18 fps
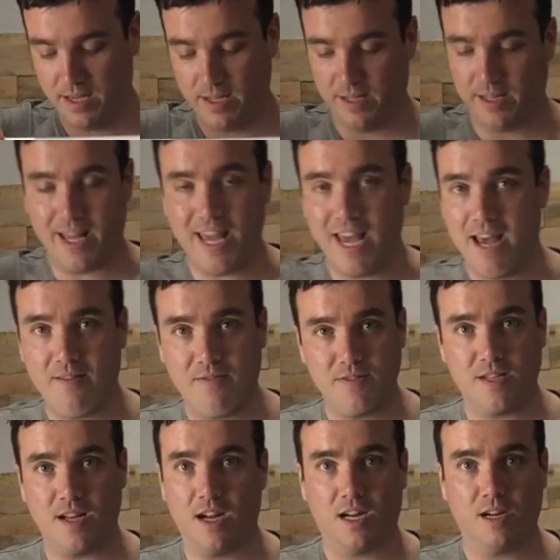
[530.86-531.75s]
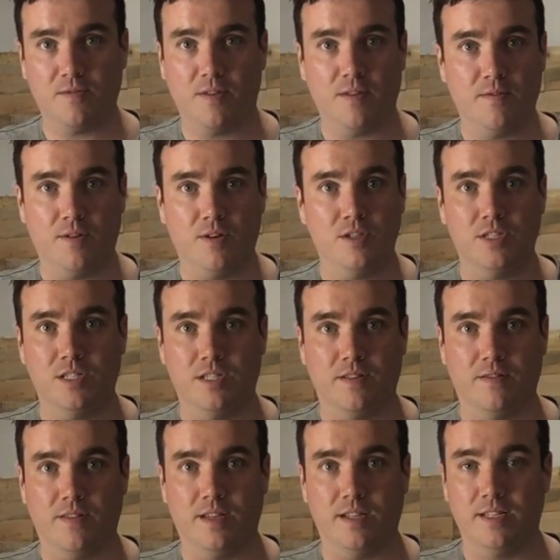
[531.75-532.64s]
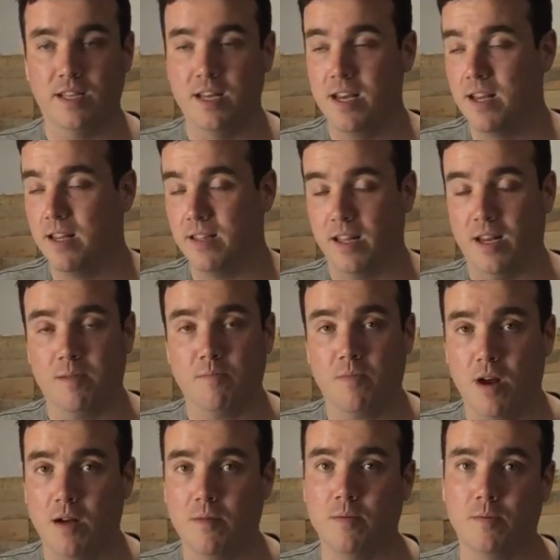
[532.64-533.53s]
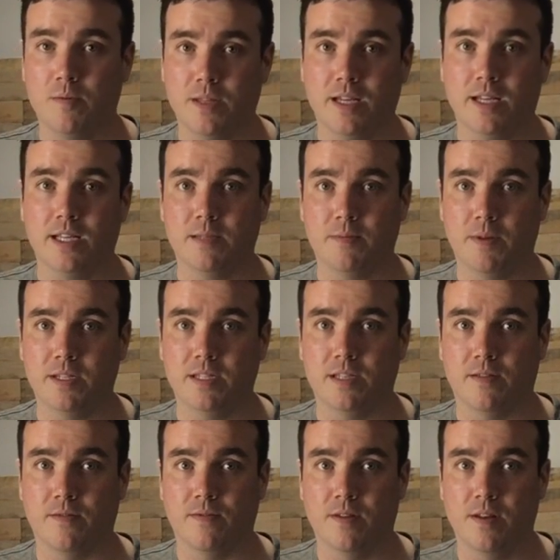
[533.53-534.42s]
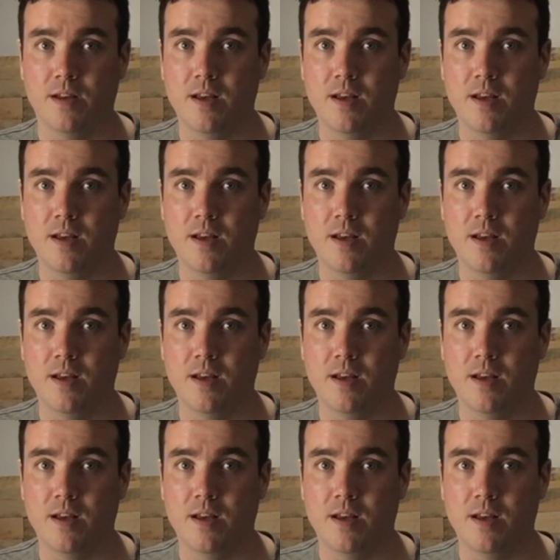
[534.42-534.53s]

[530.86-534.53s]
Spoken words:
they have photography versions of this that are probably expensive.